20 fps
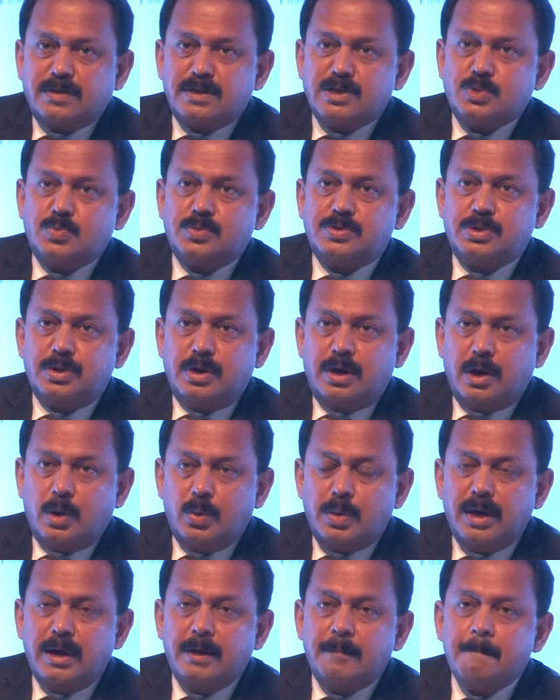things which we are
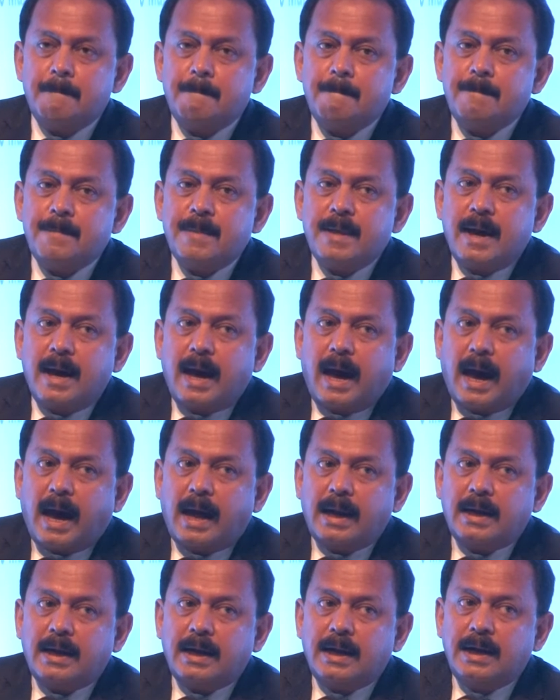doing
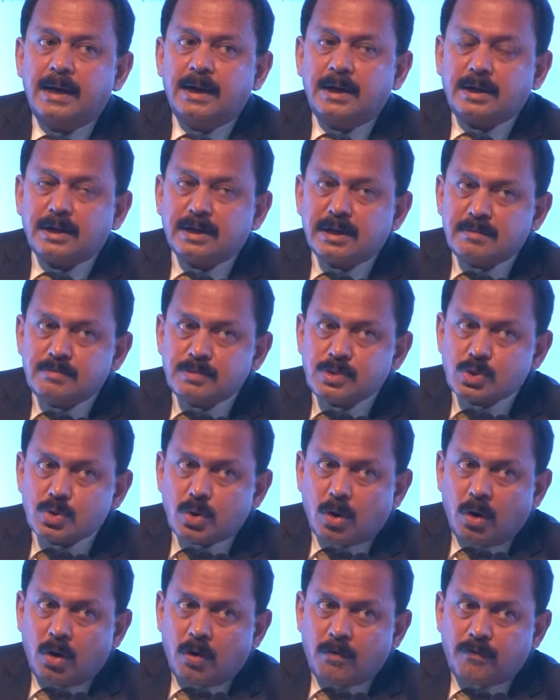and in terms
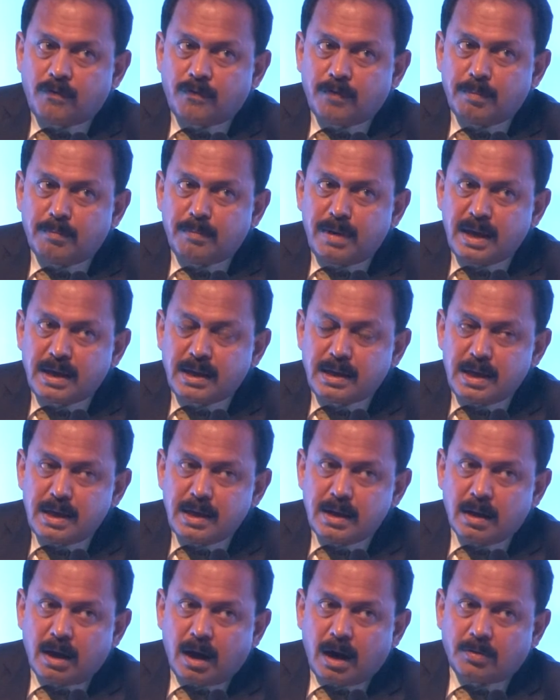of
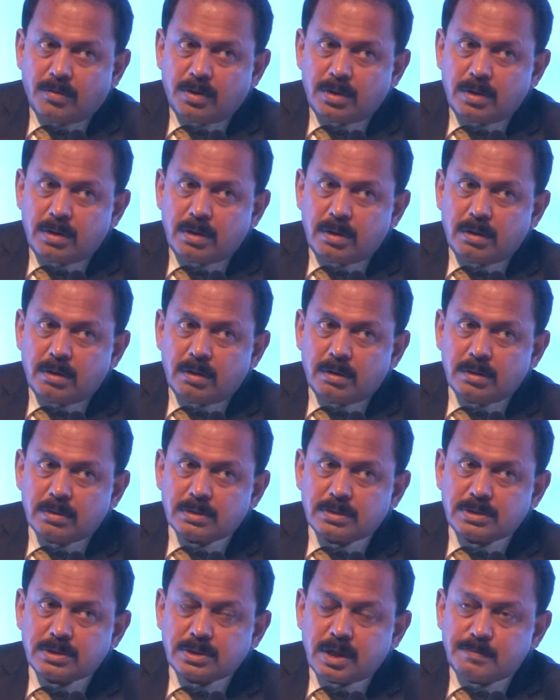making our
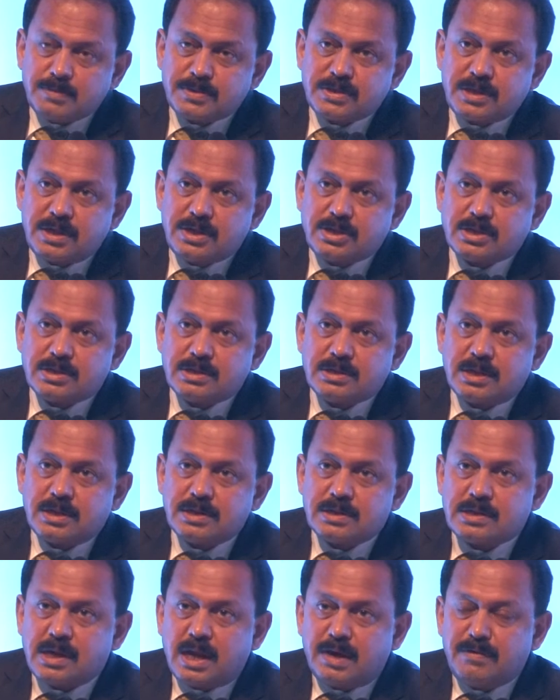substations that
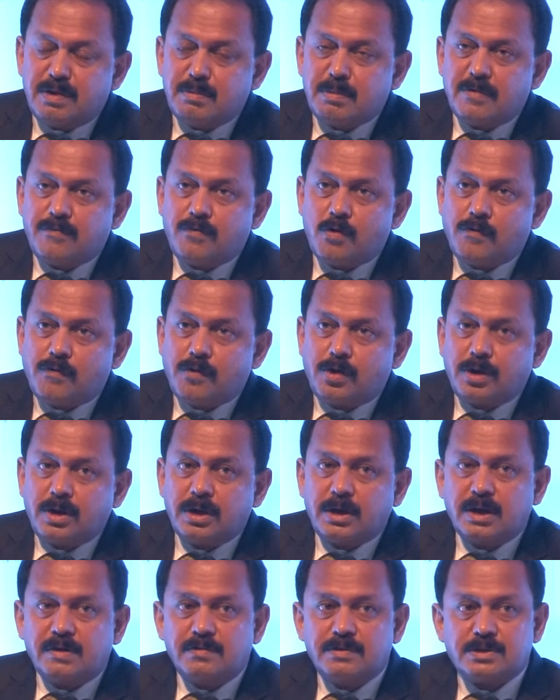is 11 by 440
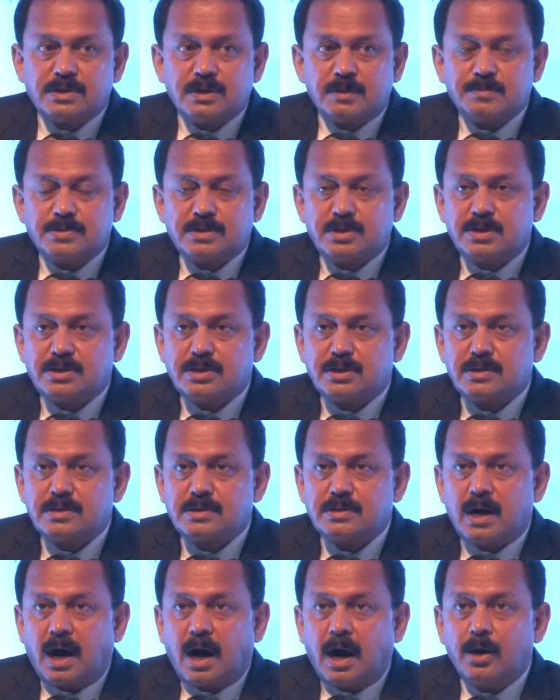kV
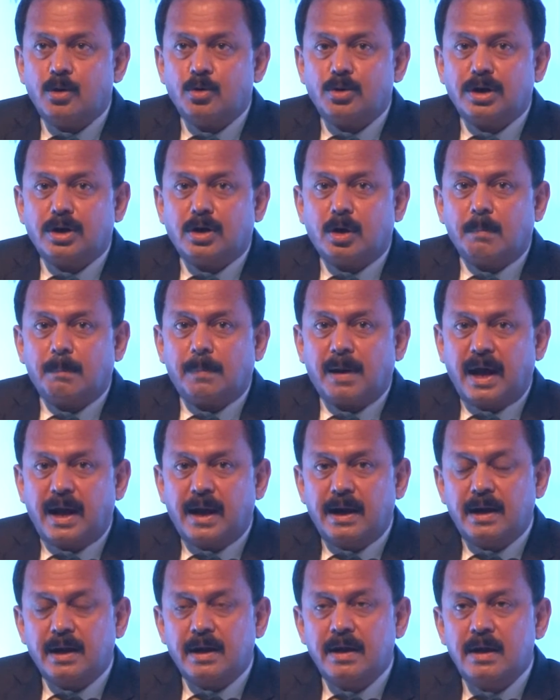substations IoT
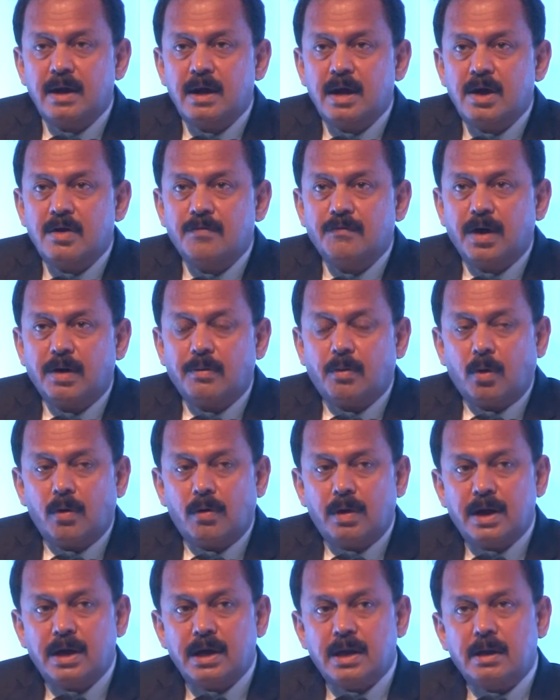compliant we have
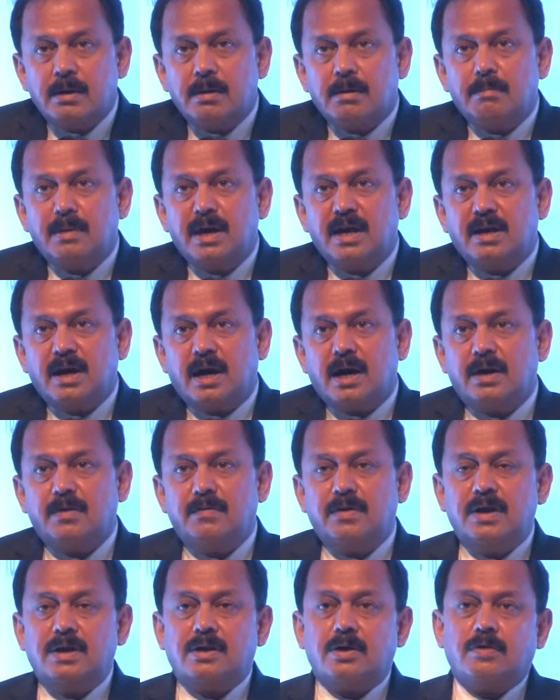already made
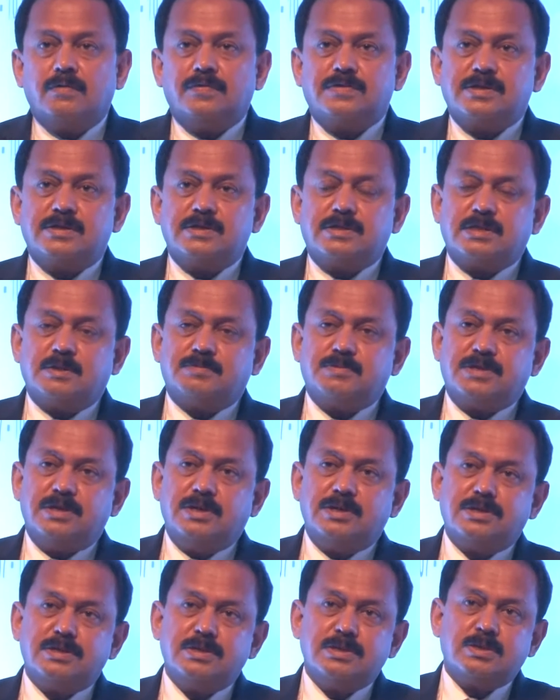100 of such
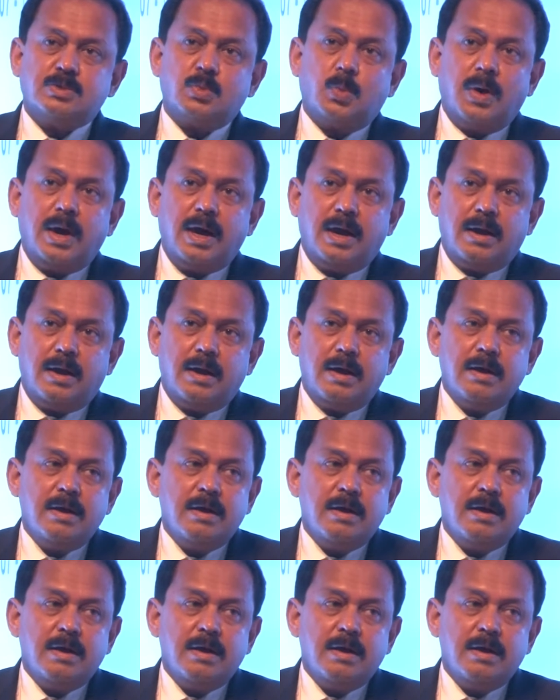substations where